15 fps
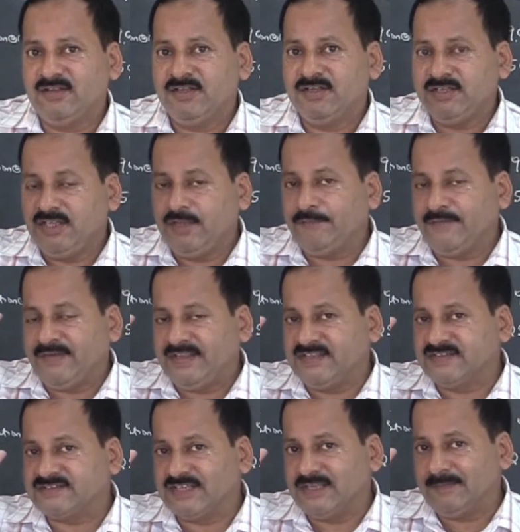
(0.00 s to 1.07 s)
if it
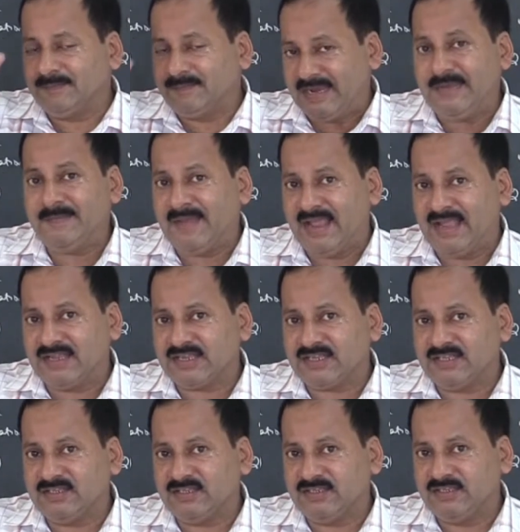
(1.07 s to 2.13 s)
is by bank,
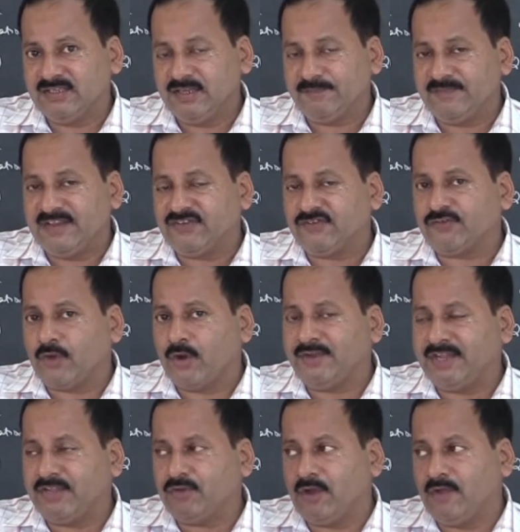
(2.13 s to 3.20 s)
if there is
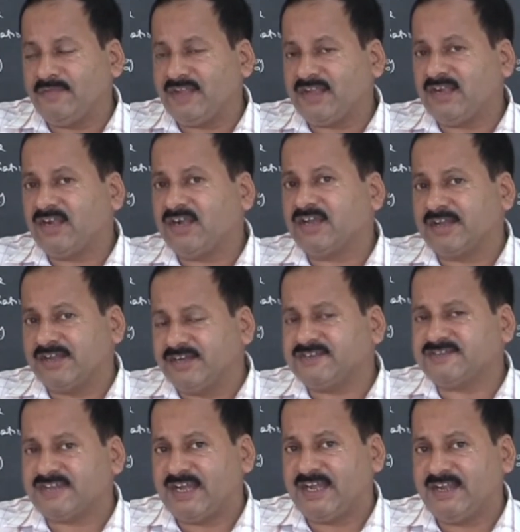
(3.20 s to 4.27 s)
shortage on the credit
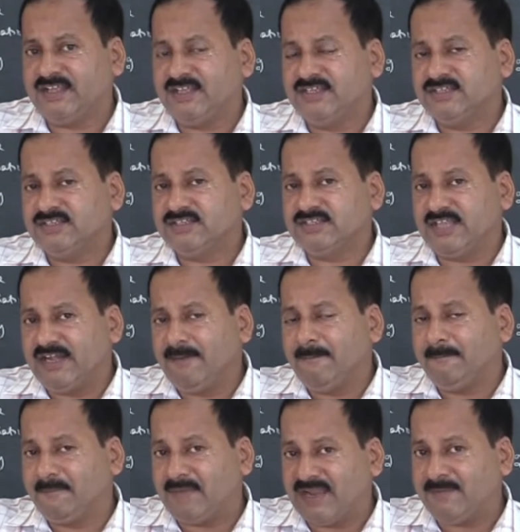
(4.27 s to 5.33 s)
side,
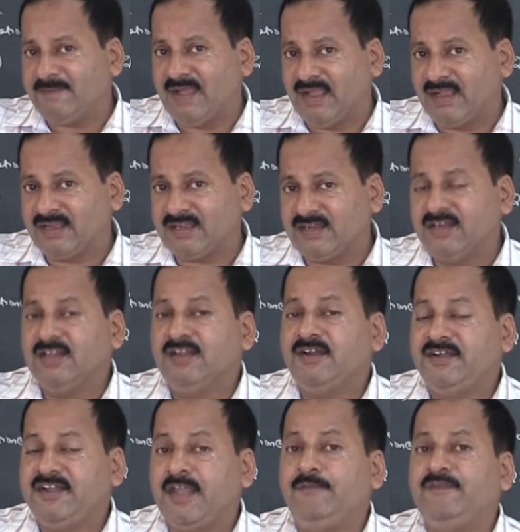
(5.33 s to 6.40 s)
then by bank
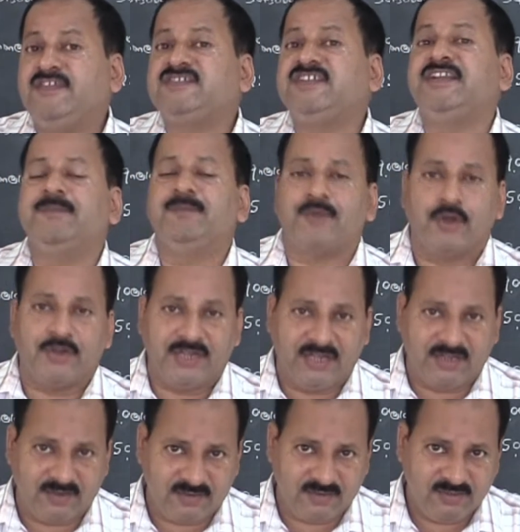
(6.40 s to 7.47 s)
deficit brought
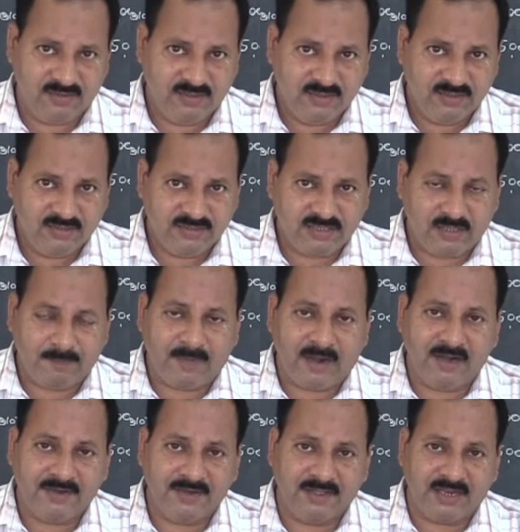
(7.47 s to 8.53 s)
in. The
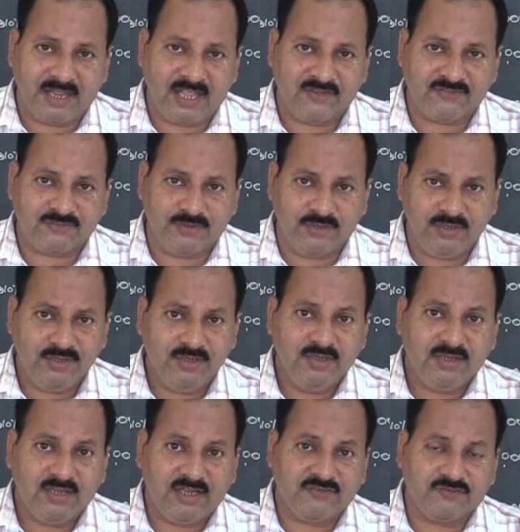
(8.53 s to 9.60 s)
partner has
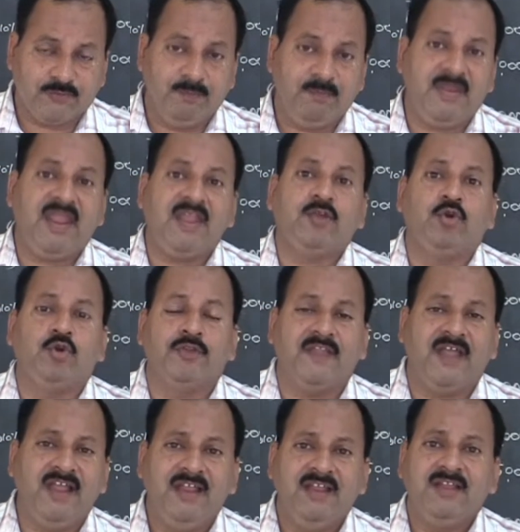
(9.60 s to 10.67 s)
to make good
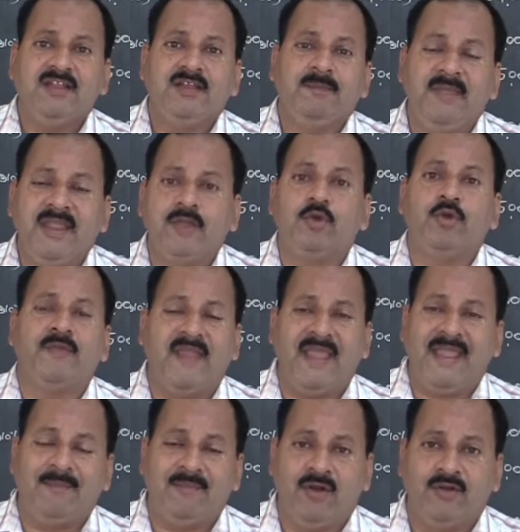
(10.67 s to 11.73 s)
the
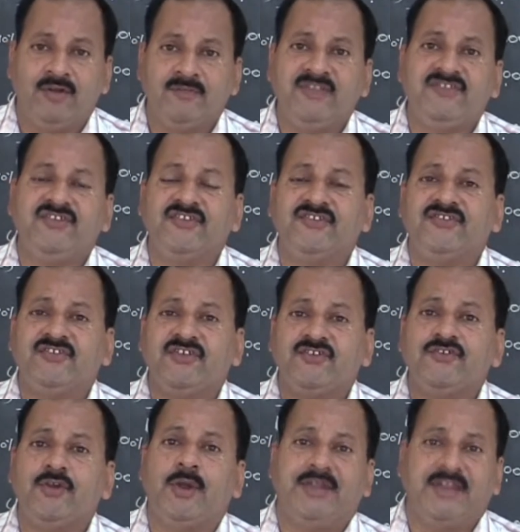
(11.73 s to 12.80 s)
amount which is
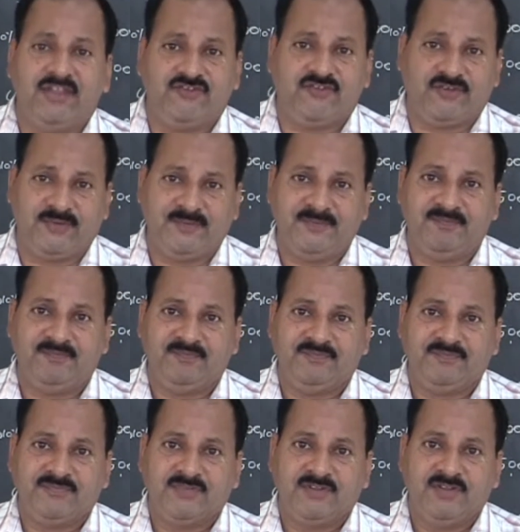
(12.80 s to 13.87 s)
shortage.
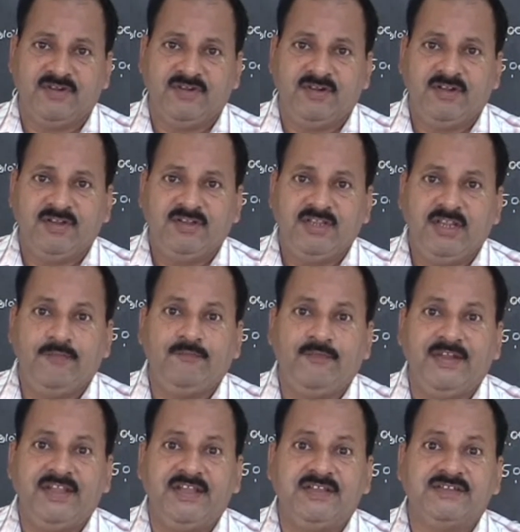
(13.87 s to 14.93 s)
If
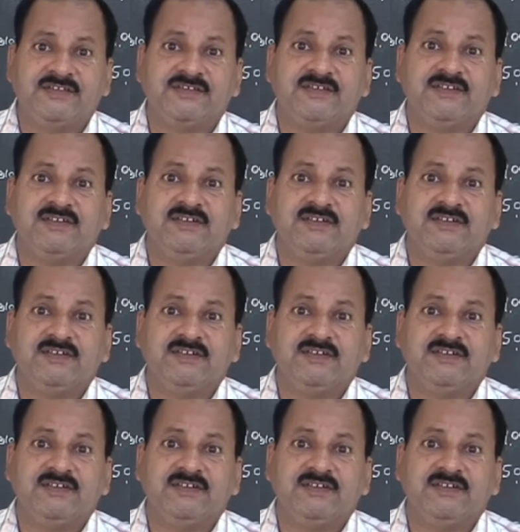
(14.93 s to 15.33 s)
it is